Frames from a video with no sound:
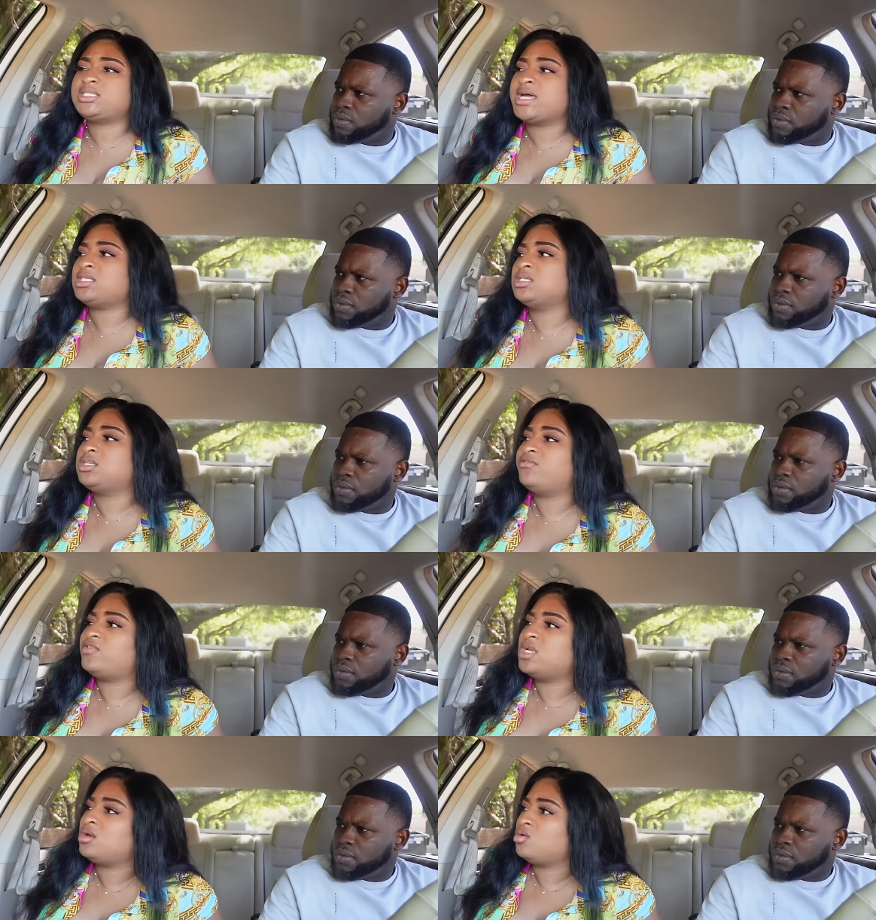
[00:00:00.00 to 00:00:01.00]
Speaker 1: starting to
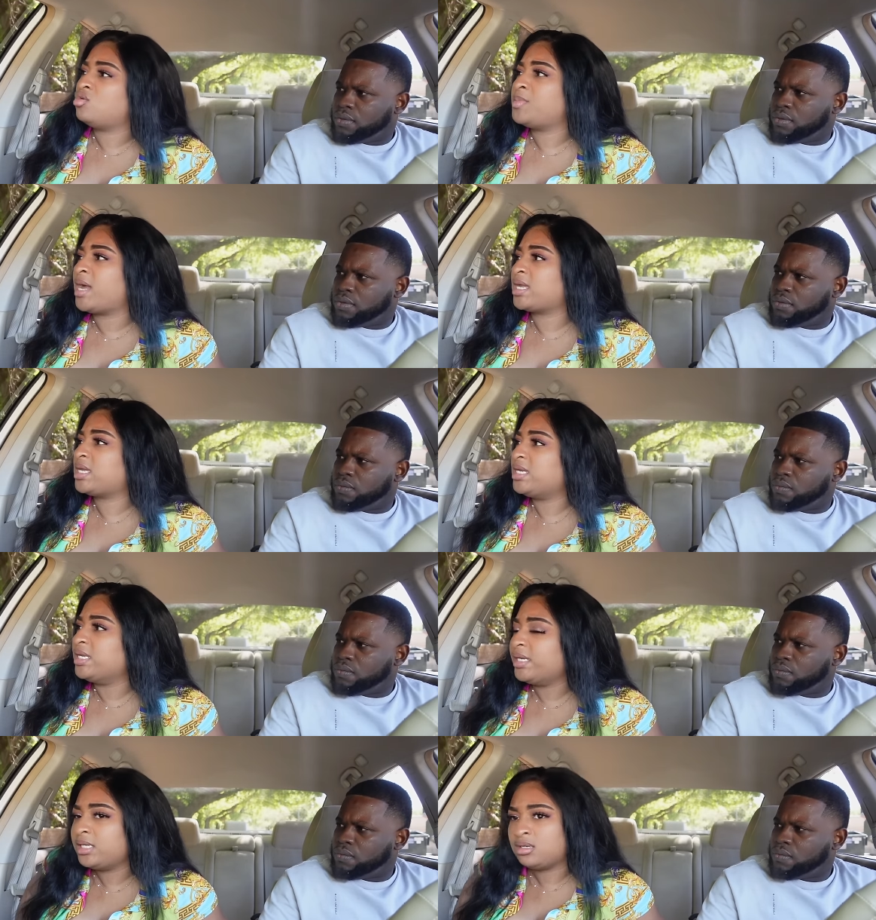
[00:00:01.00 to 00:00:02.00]
feel it Obia
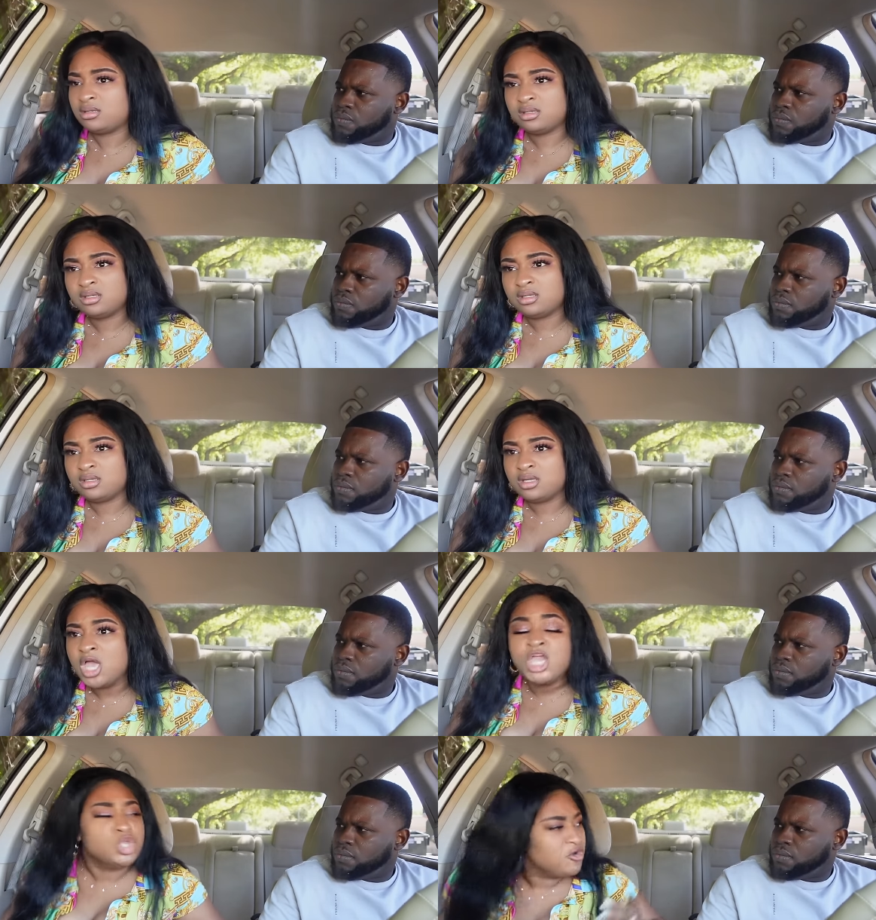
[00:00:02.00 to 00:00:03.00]
kicking in.
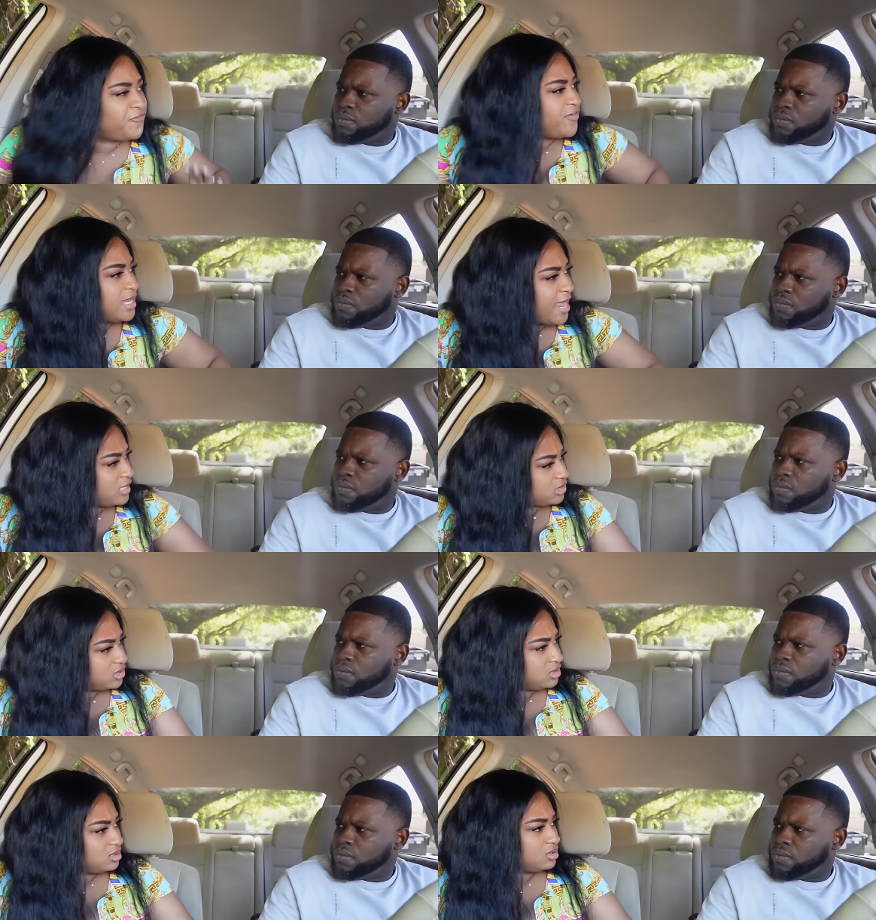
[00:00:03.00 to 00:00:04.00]
You don't feel
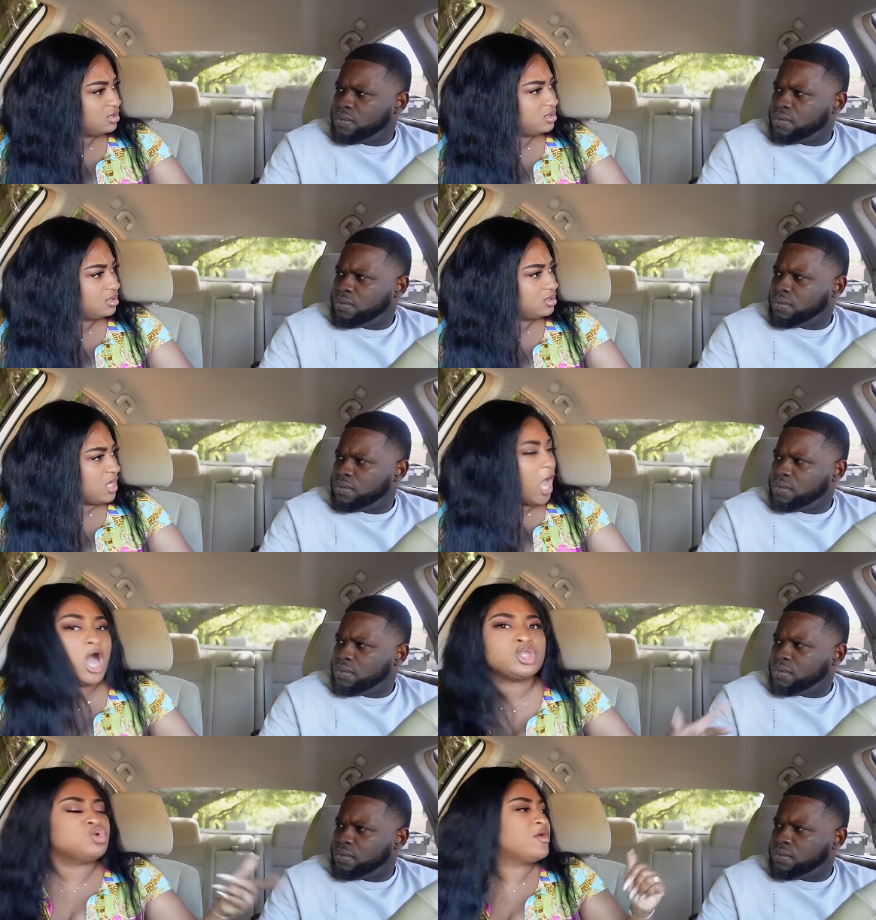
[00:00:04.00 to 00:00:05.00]
it?
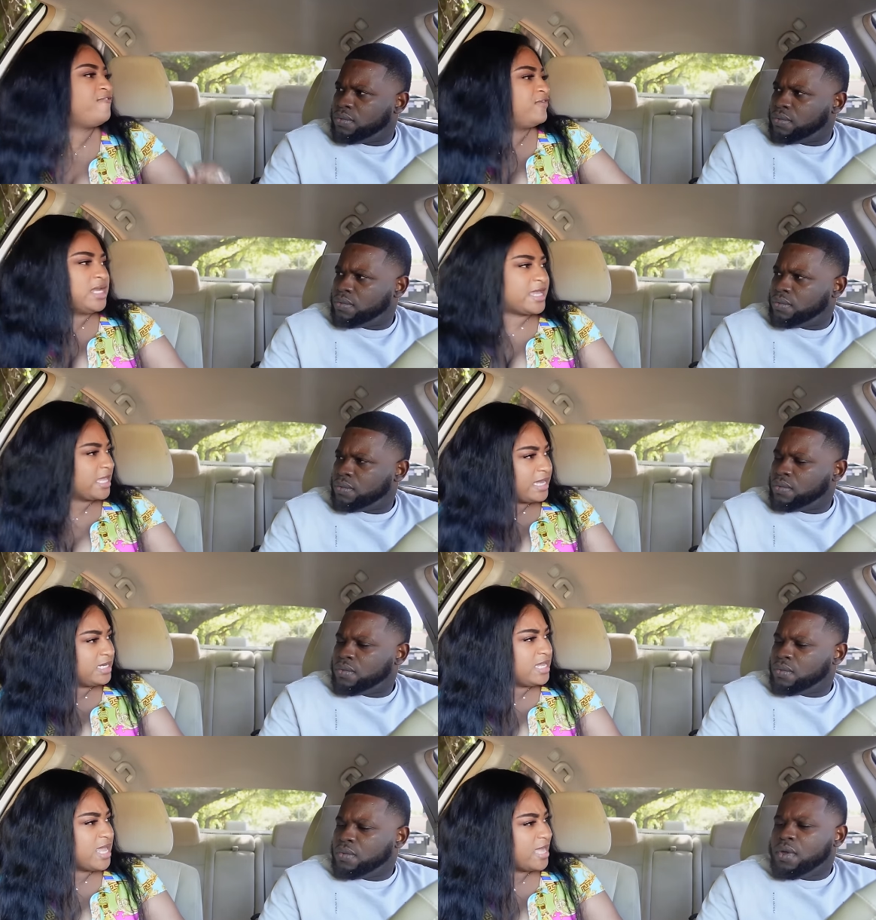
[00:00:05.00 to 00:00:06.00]
How you ain't feel it
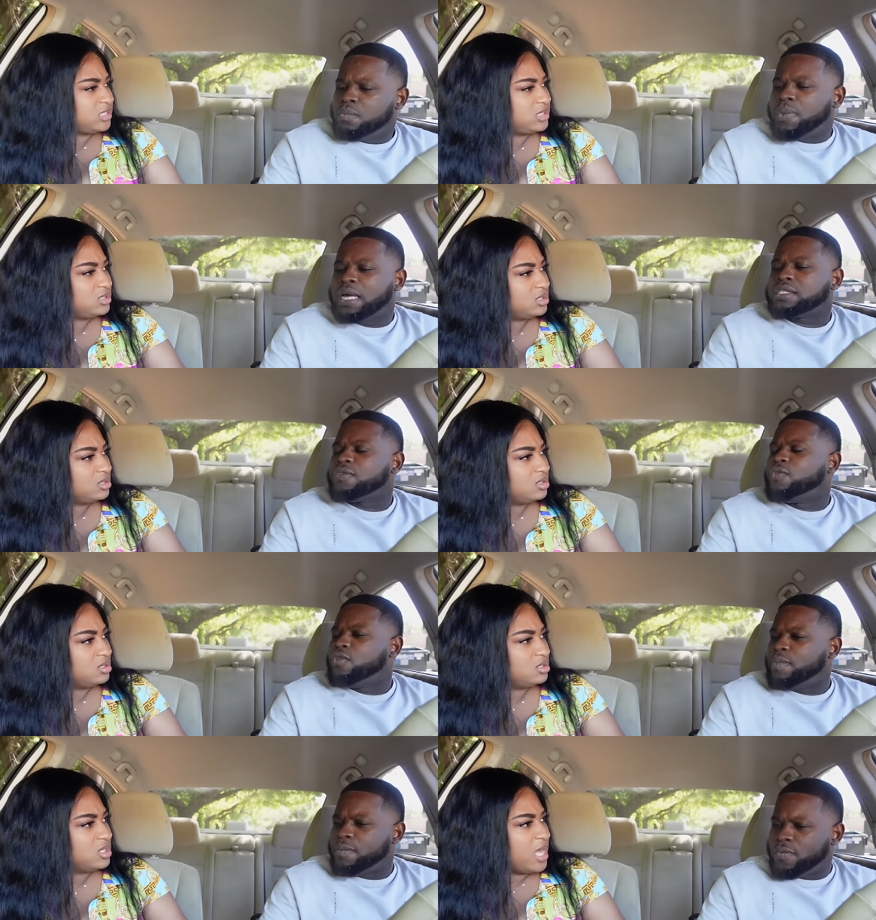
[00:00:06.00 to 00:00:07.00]
kicking in
Speaker 2: yet? Pass the
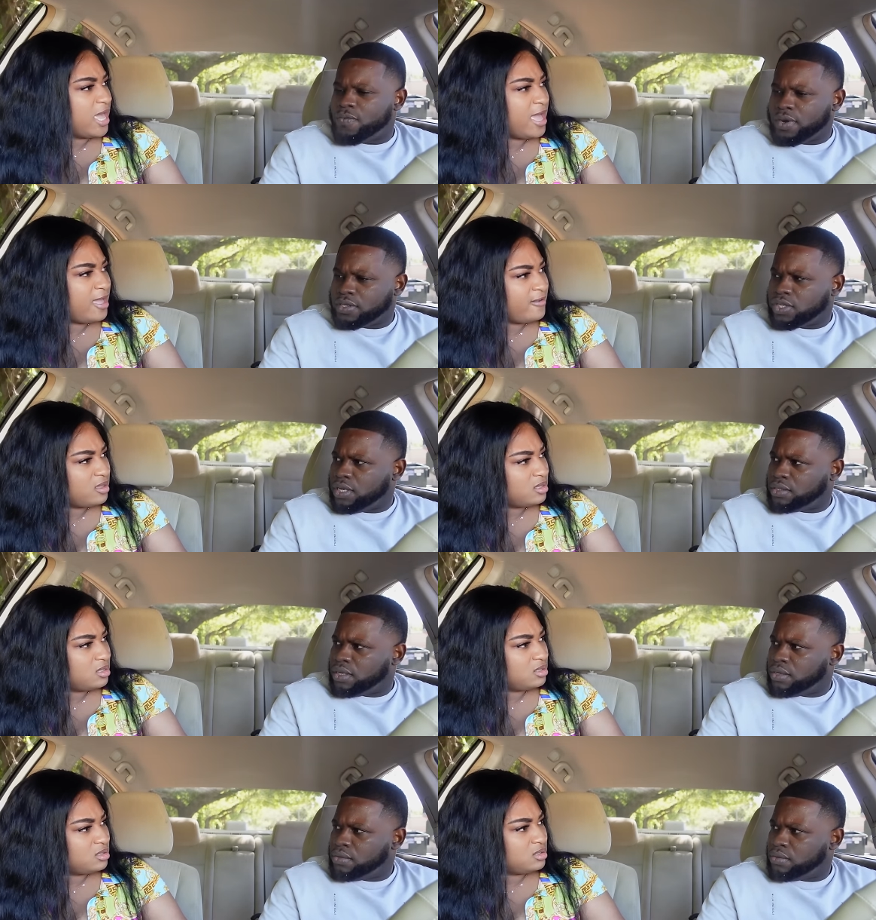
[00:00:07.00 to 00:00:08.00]
food, make
Speaker 1: me feel huh?
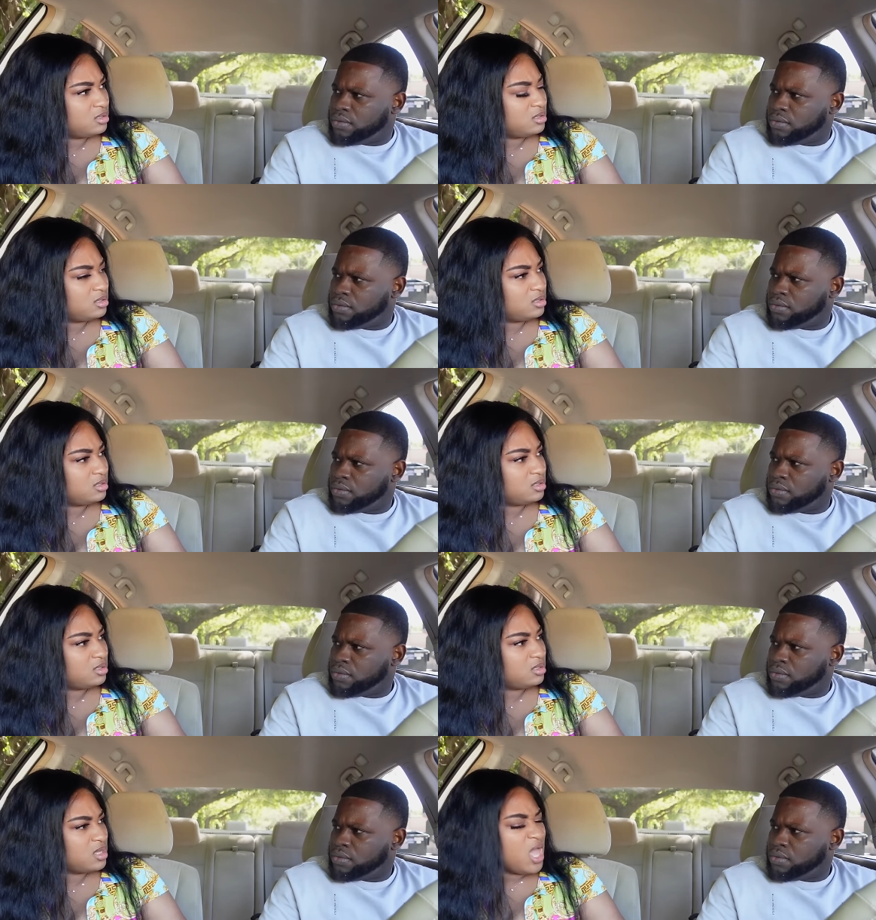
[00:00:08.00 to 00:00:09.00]
it.
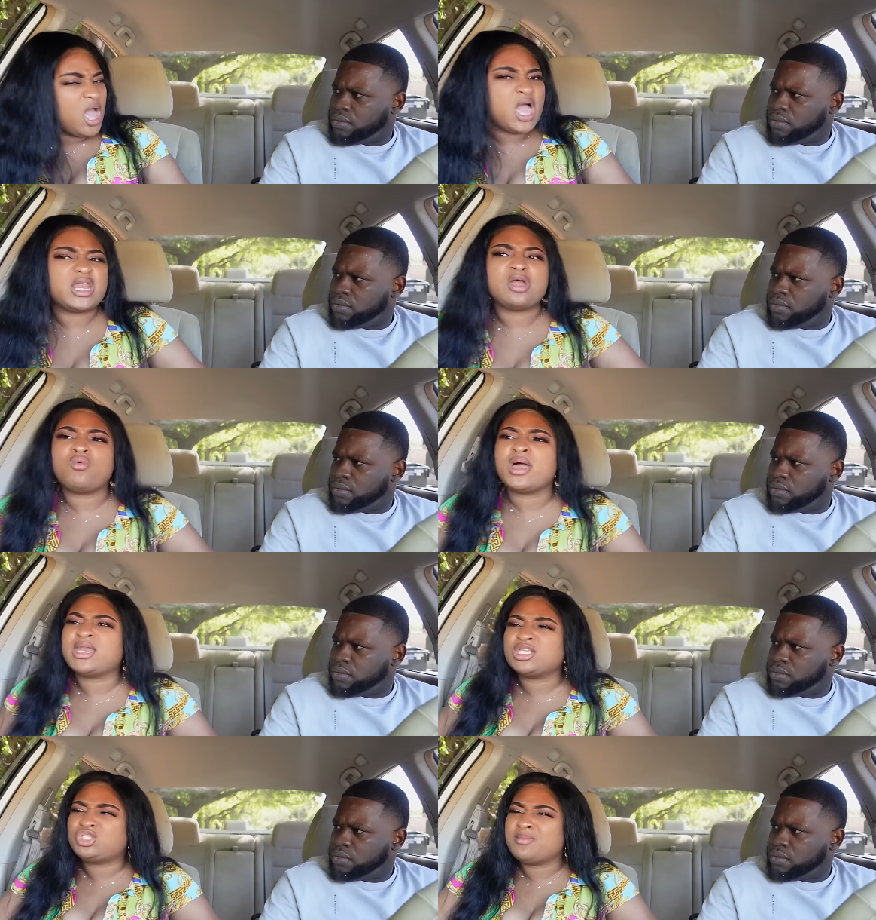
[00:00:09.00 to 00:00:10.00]
And I
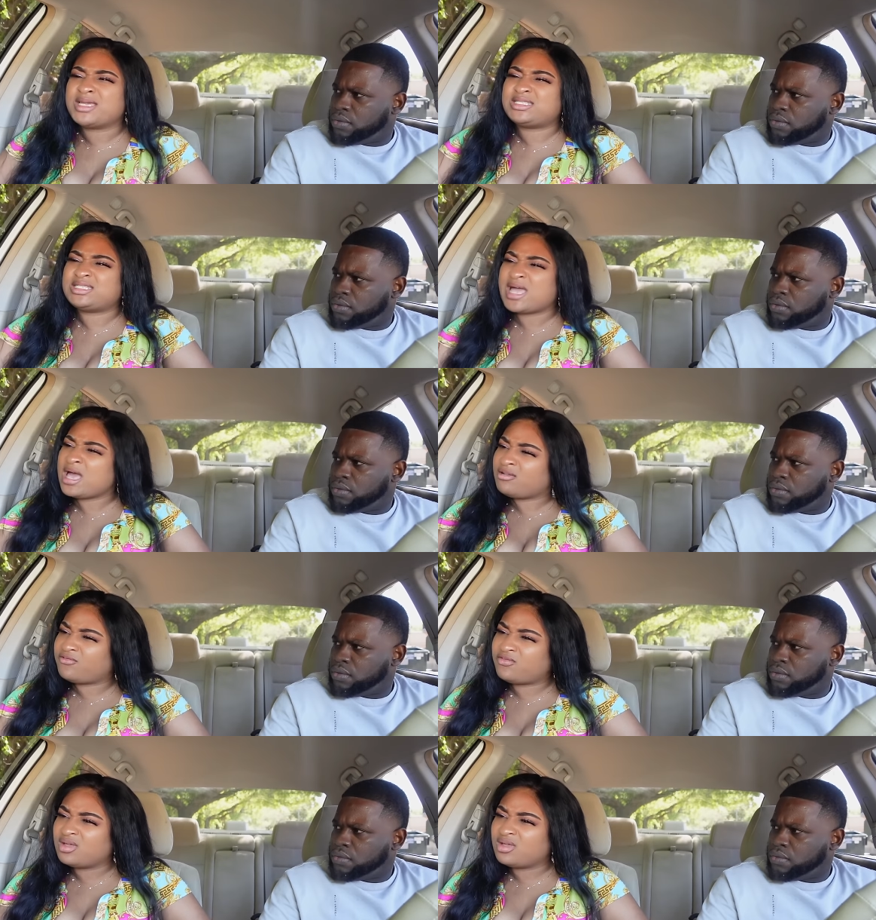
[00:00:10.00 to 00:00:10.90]
wonder to myself.